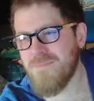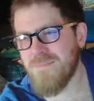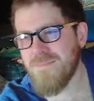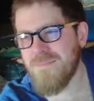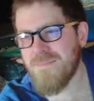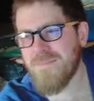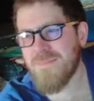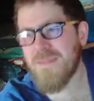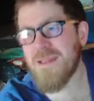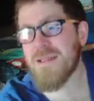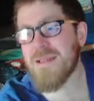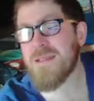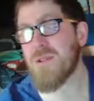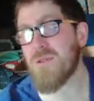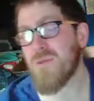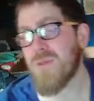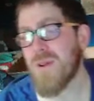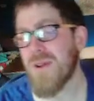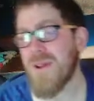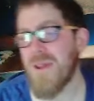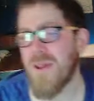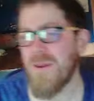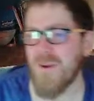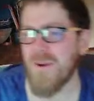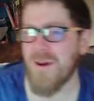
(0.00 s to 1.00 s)
That's a
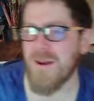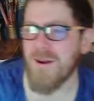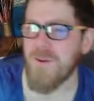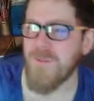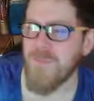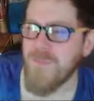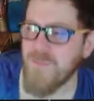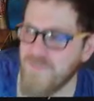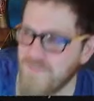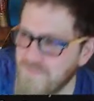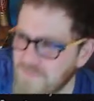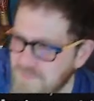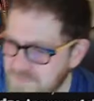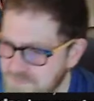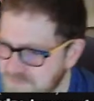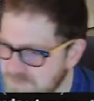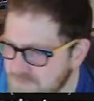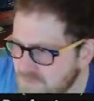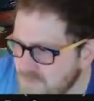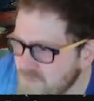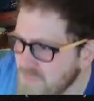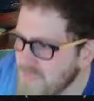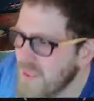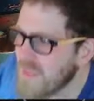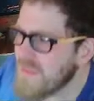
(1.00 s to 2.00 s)
tricky one.
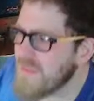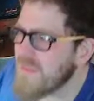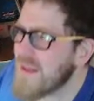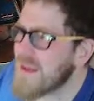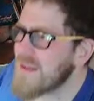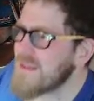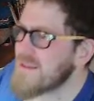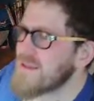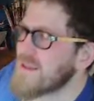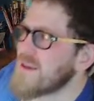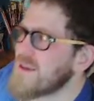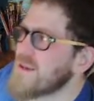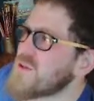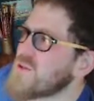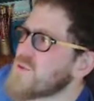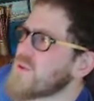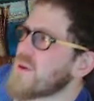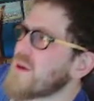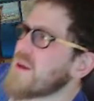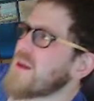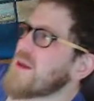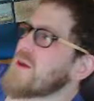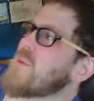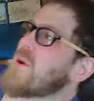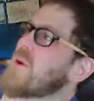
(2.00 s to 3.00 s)
That's a
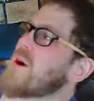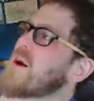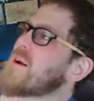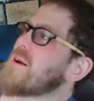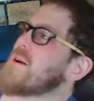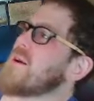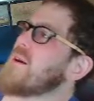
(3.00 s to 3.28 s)
tricky one